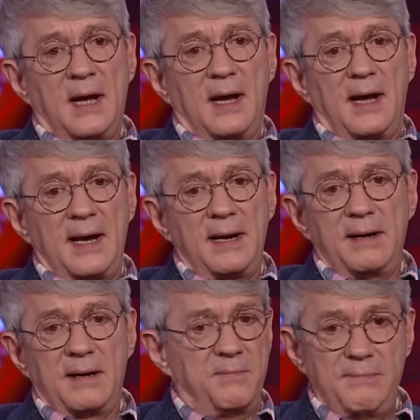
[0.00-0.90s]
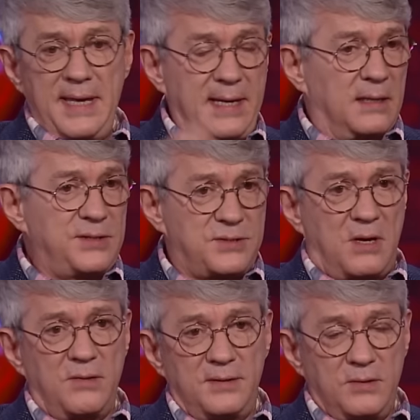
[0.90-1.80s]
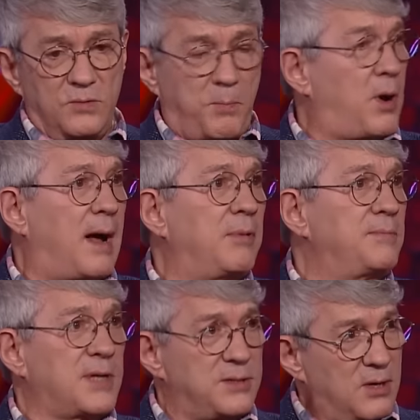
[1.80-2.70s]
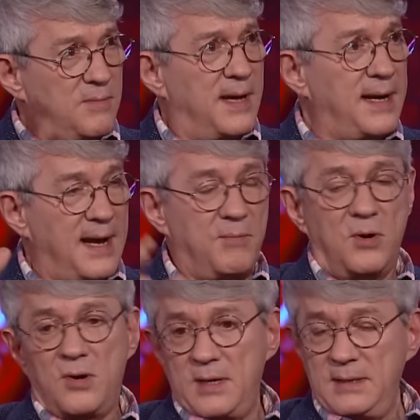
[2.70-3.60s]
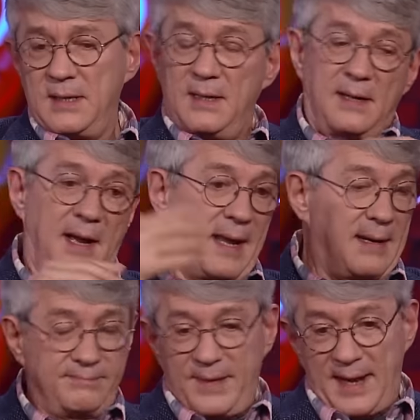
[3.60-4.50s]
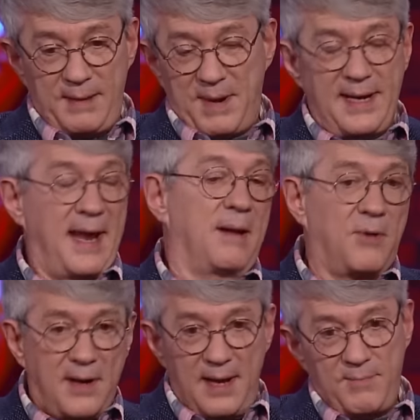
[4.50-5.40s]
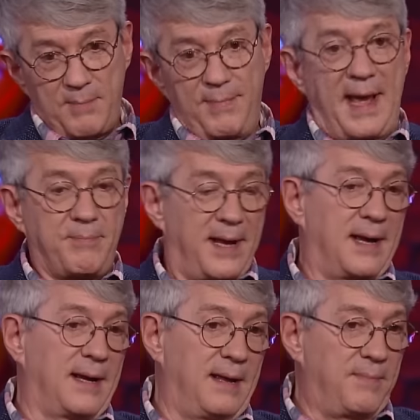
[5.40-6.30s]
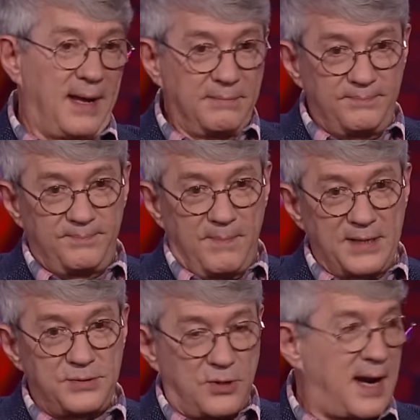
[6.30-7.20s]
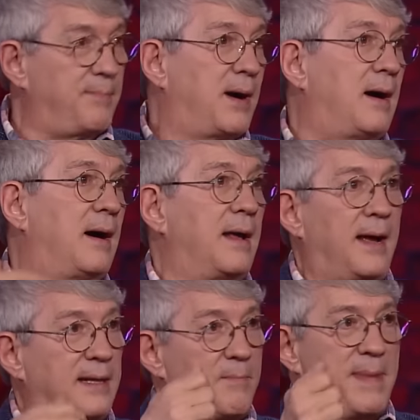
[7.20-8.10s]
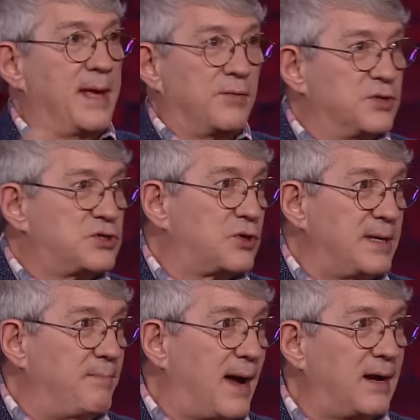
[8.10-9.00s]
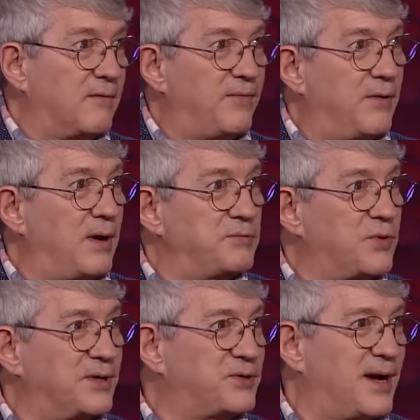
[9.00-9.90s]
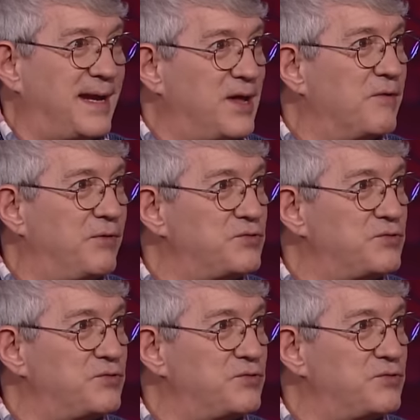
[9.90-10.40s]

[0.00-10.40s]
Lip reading: I immediately saw that there were problems. I turned my camera on. I had my camera, I had my backpack, I had my tripod, I had the man on the street microphone. I was going to try and interview